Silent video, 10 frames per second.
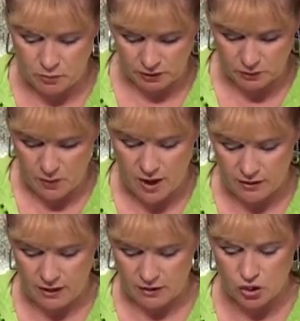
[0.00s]
really
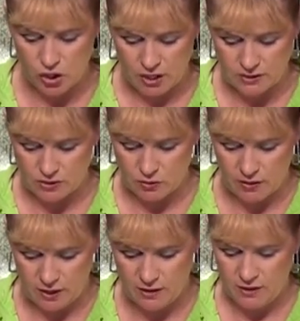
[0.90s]
well and cook it so
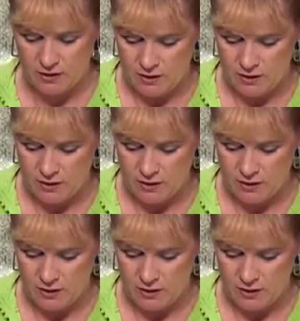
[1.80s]
that